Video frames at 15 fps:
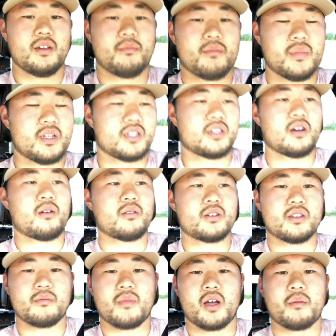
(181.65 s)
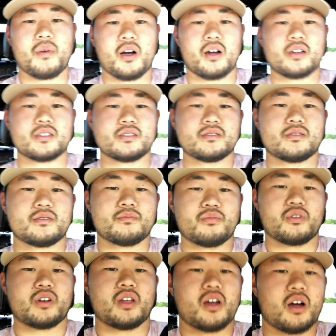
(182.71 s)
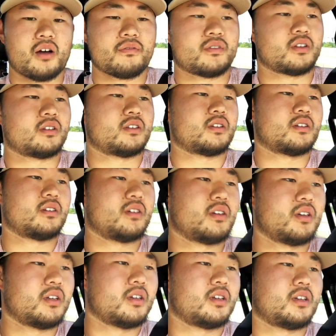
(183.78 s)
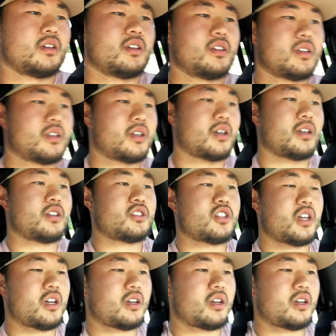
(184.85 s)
been going to the mailbox pretty often to kind of check,